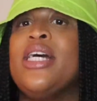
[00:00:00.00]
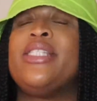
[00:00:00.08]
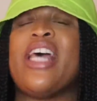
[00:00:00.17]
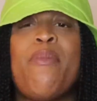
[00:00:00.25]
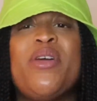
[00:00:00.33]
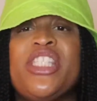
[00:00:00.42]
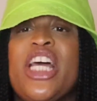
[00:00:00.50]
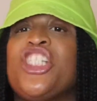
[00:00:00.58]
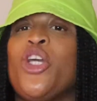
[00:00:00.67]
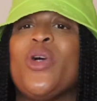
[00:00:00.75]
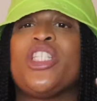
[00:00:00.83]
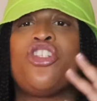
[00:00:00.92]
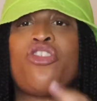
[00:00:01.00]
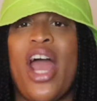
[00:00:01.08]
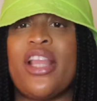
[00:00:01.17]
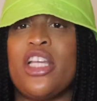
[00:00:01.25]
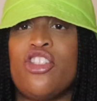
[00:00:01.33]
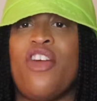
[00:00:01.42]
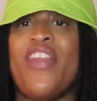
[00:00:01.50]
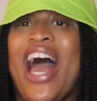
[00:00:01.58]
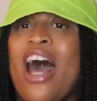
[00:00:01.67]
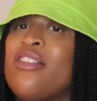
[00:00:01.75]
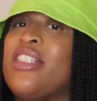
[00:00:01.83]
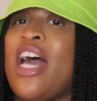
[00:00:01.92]
Deborah says she wants to try things on the
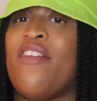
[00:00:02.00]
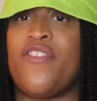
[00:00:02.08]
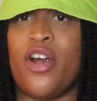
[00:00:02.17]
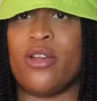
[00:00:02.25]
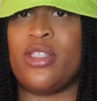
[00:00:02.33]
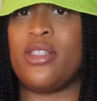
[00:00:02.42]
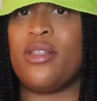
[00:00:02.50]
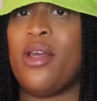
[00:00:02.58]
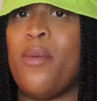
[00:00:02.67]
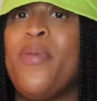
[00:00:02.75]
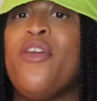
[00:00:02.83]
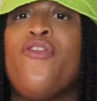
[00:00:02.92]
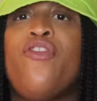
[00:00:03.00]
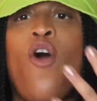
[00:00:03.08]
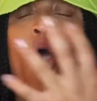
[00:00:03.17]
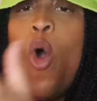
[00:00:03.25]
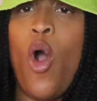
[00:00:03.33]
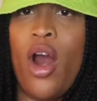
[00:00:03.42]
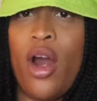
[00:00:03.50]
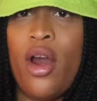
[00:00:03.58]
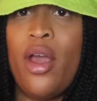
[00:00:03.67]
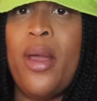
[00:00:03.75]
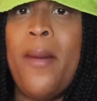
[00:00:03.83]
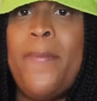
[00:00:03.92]
outside first
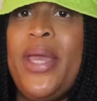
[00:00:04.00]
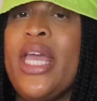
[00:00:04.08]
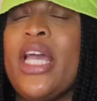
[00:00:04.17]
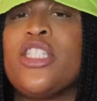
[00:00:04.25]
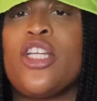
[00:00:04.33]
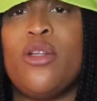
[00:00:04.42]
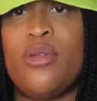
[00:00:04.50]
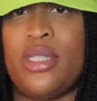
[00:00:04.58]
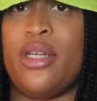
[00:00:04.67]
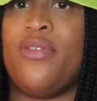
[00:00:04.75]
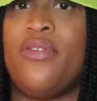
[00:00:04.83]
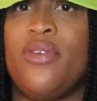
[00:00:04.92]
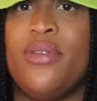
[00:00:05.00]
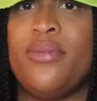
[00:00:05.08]
before being exclusive.